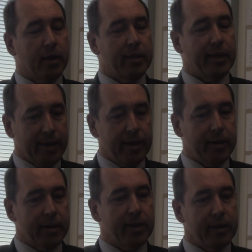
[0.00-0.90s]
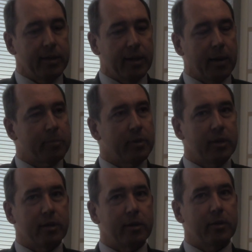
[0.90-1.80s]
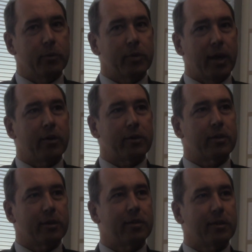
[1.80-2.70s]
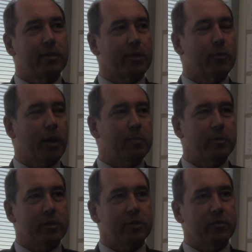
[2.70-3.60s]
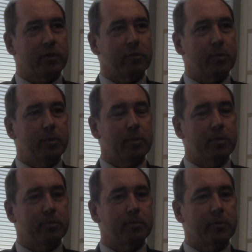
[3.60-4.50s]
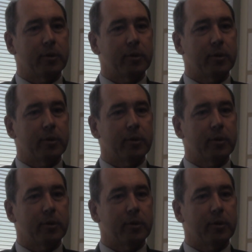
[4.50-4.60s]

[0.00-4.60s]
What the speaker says: they can't, again, operate without the cooperation of other people. So.